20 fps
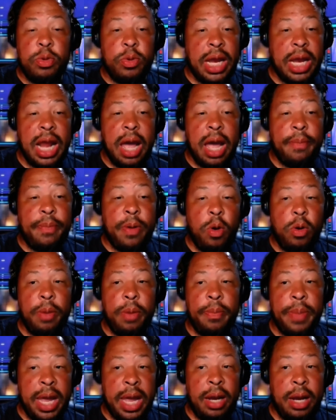You cannot poke
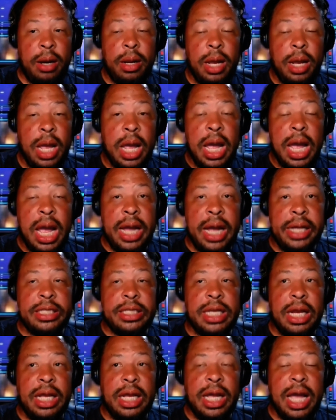a bear and
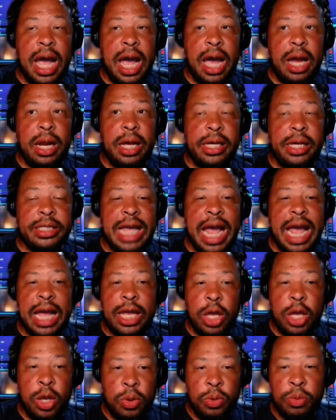tell it how to attack
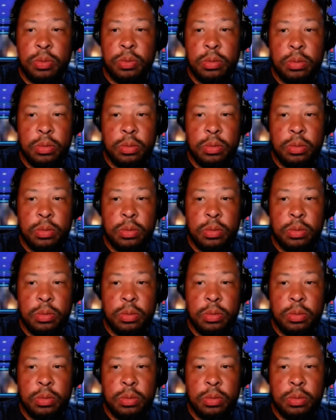you.